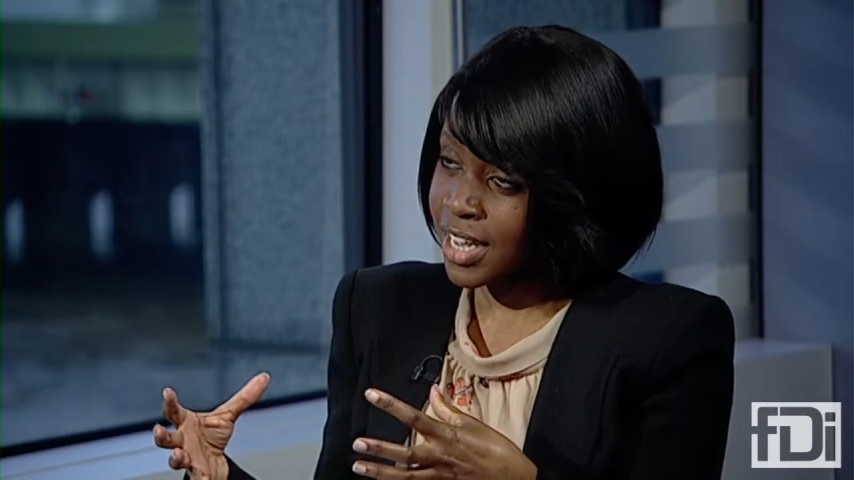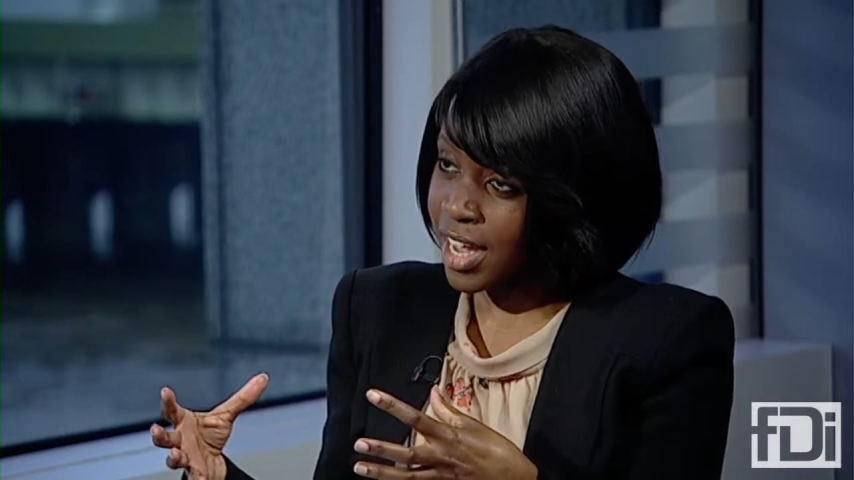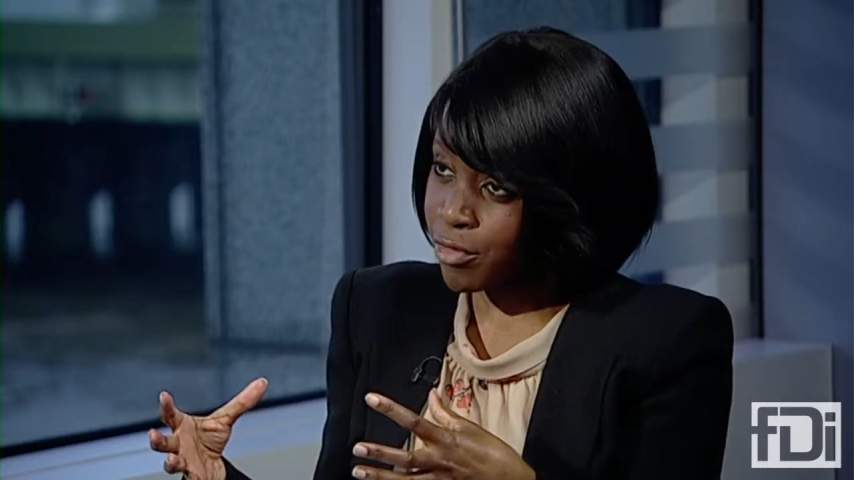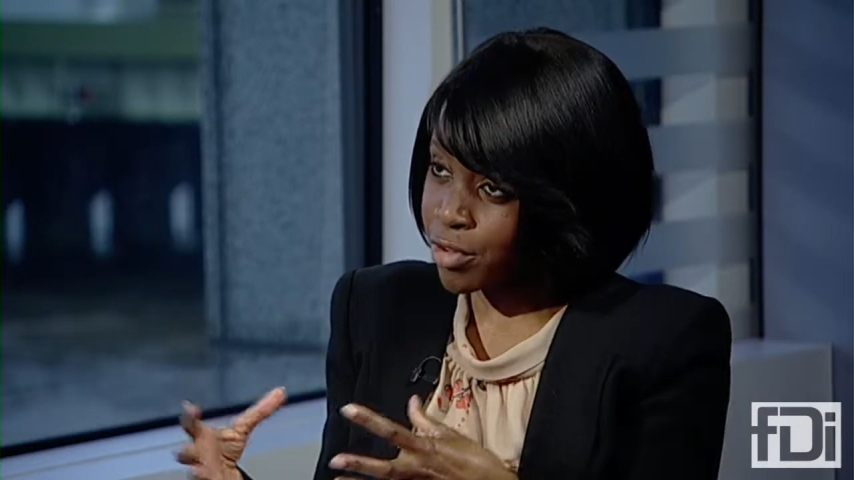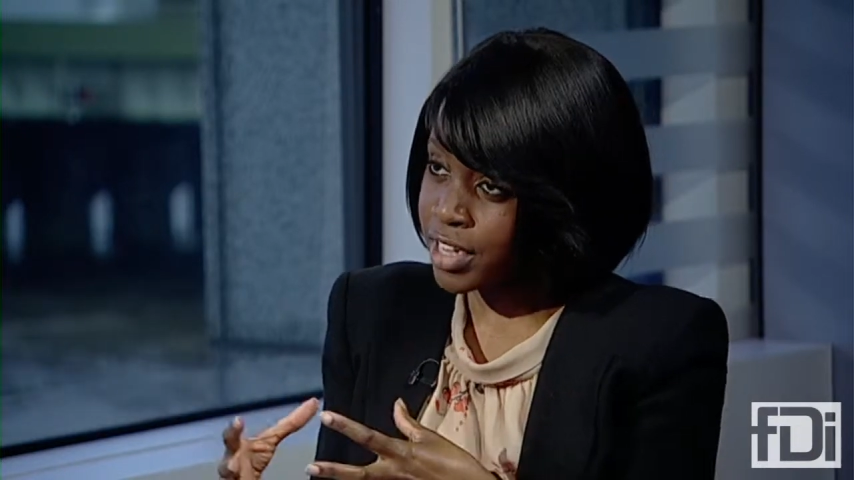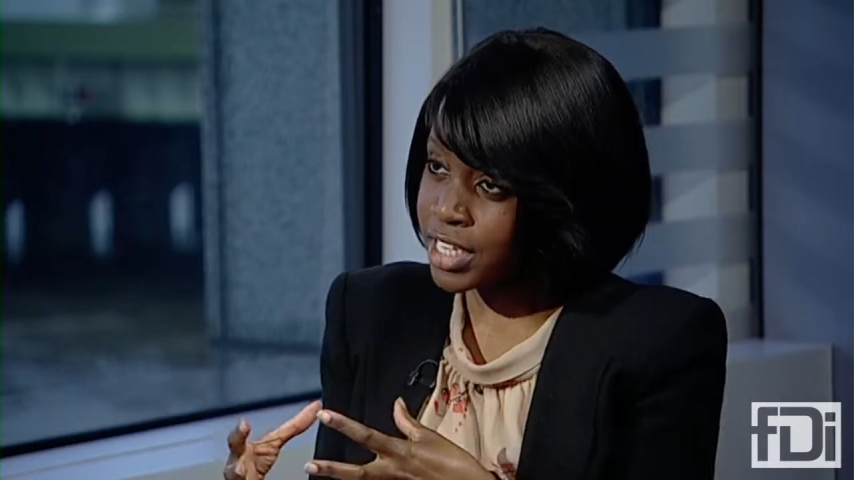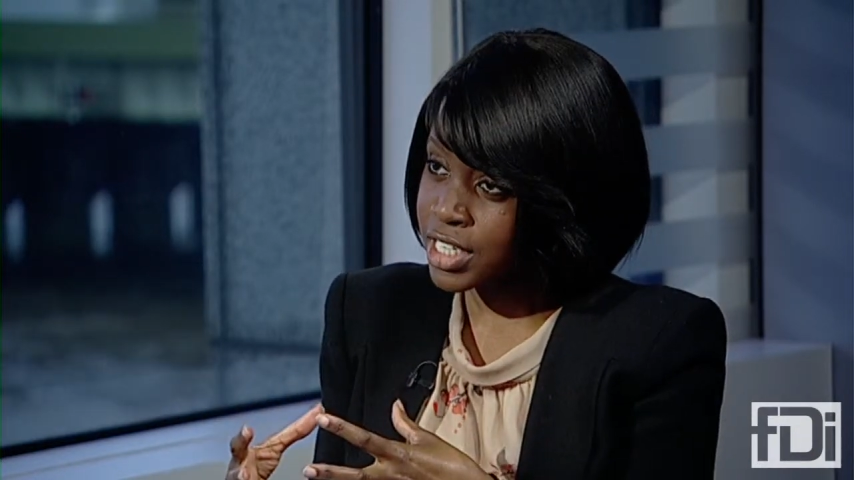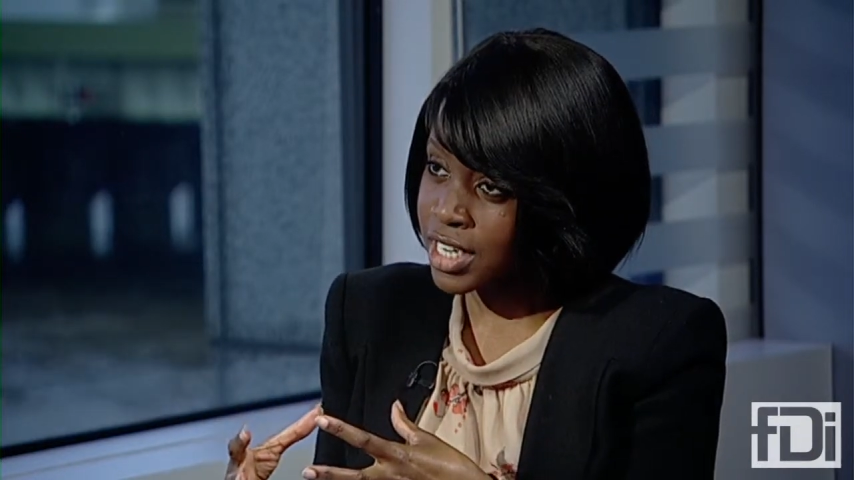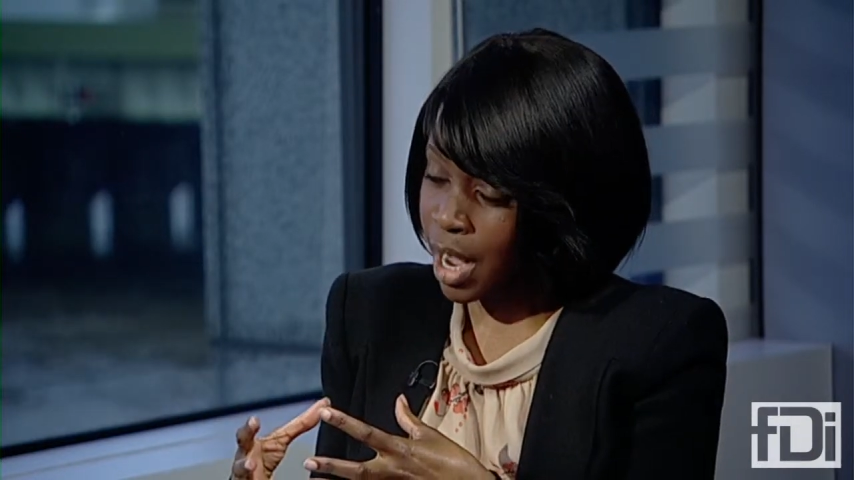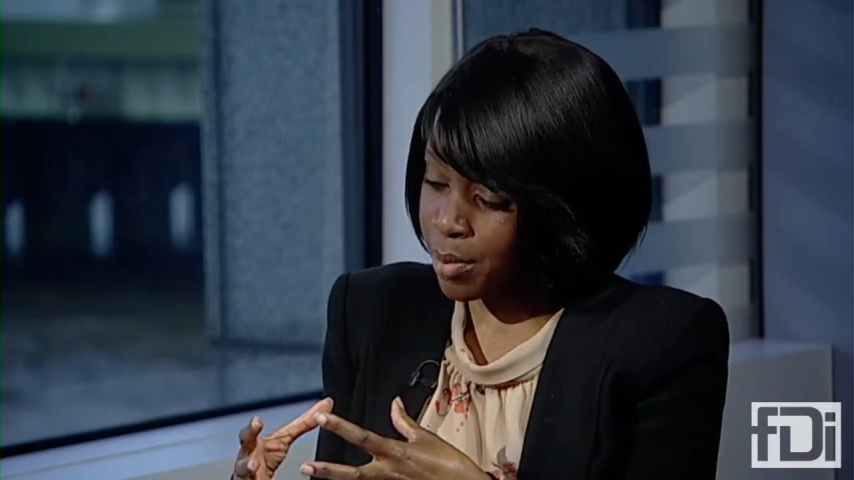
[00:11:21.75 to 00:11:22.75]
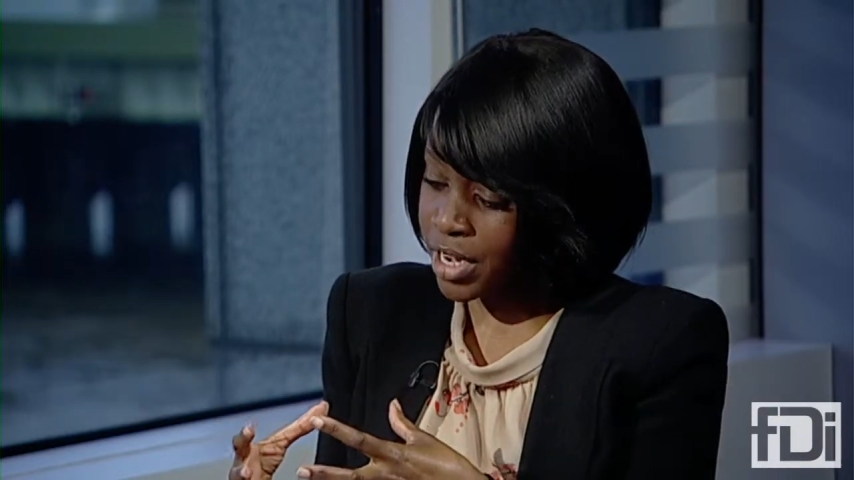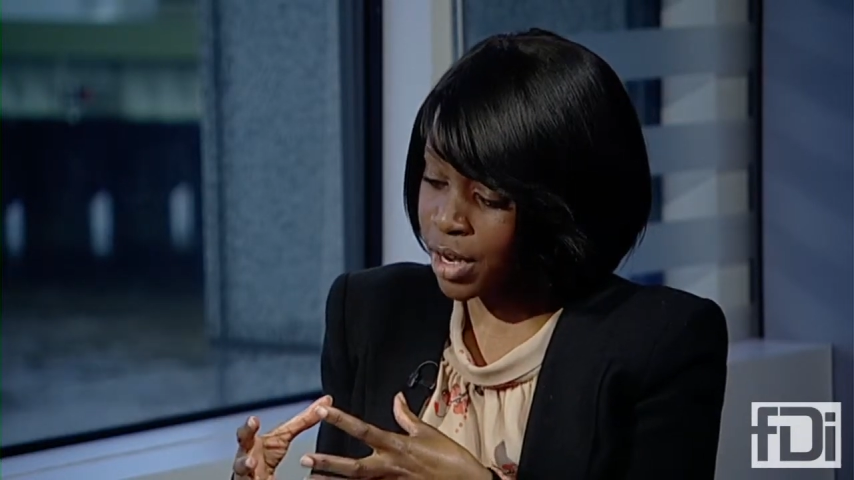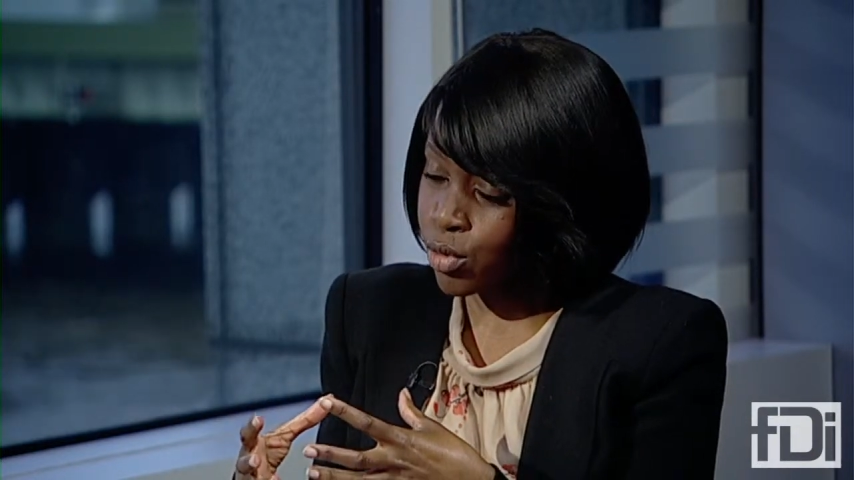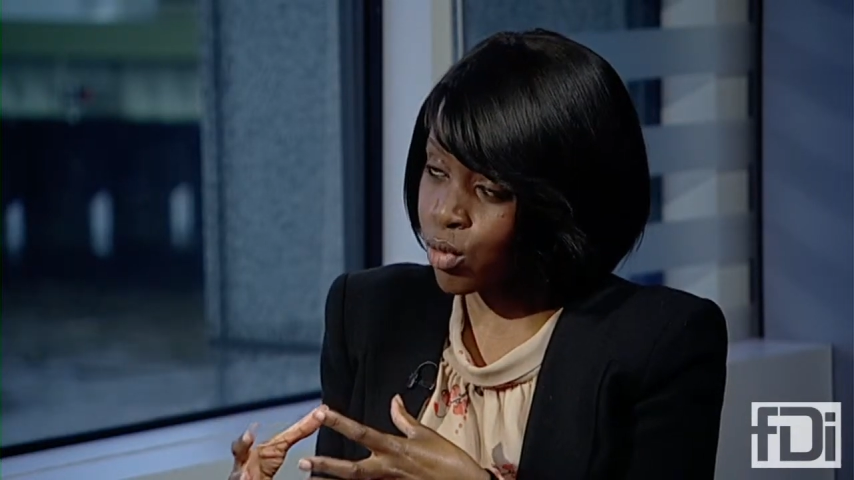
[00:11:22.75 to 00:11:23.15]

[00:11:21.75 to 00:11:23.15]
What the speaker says: everything is happening in